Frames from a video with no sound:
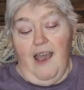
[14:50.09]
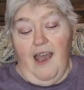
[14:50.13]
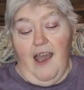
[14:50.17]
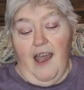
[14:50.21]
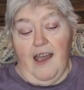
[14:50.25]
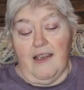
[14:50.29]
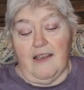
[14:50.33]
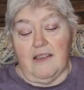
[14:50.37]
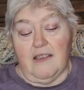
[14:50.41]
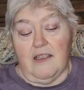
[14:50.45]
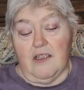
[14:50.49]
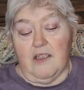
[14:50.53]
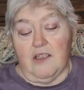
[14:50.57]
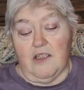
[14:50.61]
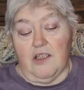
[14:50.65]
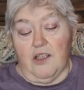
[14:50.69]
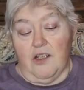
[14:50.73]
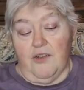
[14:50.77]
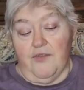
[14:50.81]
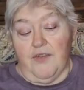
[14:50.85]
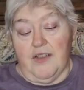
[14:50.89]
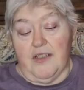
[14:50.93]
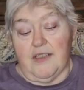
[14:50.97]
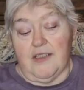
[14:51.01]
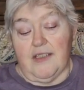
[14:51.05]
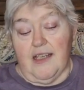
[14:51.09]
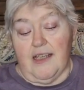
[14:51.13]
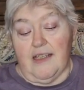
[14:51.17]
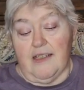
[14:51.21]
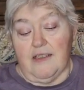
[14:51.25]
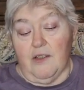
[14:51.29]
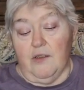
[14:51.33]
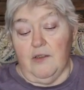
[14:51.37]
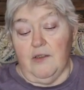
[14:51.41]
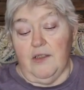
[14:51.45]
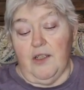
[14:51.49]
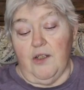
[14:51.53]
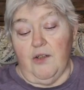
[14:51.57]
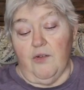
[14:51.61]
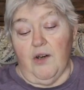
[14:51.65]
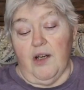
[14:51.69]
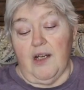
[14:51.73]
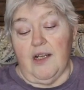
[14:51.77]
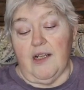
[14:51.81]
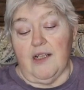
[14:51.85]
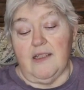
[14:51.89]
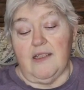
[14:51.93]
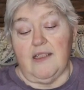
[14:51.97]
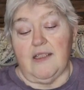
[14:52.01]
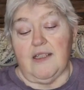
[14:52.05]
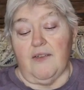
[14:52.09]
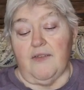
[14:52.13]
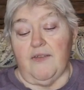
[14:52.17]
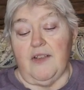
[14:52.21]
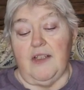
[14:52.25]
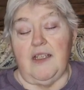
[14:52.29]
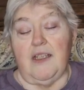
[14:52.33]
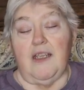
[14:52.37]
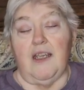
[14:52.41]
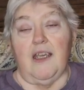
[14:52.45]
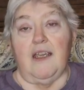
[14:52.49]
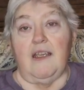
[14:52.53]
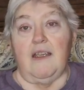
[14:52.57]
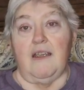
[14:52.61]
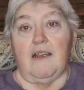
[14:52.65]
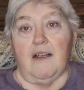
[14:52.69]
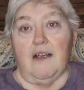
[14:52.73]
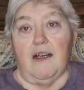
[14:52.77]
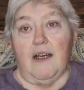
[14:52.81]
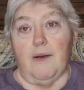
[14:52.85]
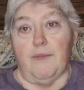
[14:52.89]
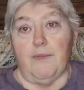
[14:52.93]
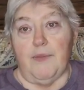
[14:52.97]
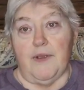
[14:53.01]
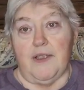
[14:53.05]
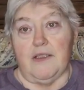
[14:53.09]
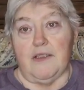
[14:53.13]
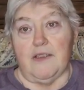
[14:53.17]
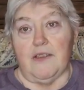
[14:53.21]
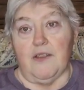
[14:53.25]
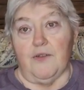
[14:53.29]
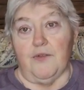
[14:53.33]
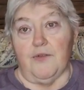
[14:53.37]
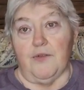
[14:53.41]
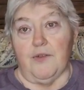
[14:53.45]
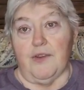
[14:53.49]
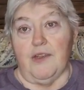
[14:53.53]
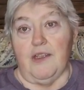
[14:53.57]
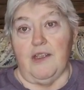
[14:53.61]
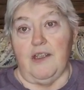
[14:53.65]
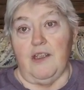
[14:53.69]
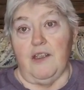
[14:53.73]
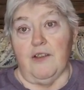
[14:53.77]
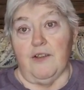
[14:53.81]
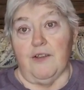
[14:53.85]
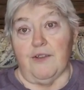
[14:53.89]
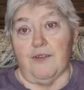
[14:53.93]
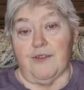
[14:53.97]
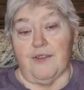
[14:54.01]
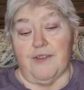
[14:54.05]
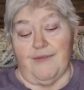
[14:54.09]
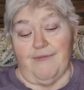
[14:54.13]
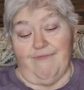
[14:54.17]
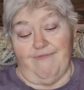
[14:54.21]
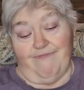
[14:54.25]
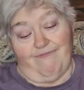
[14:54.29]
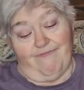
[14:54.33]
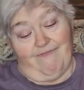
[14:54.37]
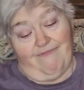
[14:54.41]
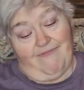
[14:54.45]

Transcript: as the service has only graded 78 copies over the years.